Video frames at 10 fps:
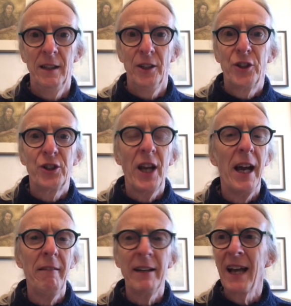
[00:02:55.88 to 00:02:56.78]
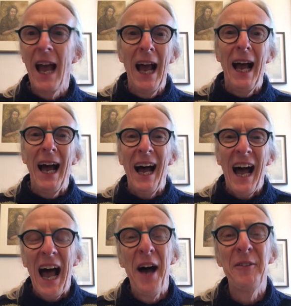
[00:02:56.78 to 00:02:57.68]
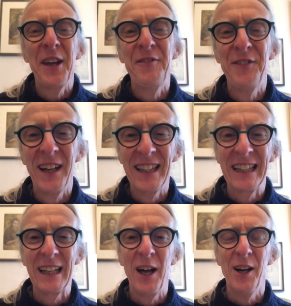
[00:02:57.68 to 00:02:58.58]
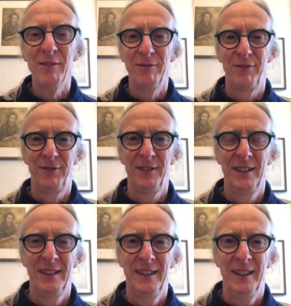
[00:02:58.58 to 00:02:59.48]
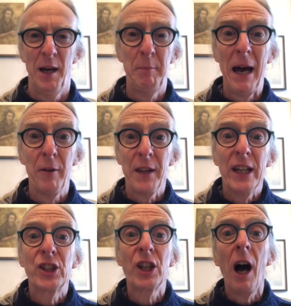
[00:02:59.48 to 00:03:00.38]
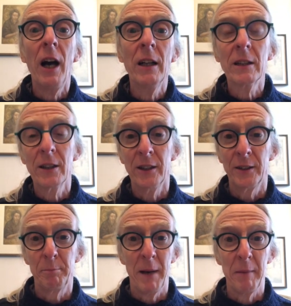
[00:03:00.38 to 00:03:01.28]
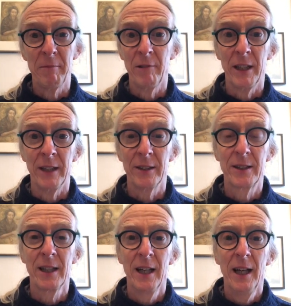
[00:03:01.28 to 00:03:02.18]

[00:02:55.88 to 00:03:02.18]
sharing how they fell in love, about their childhood memories,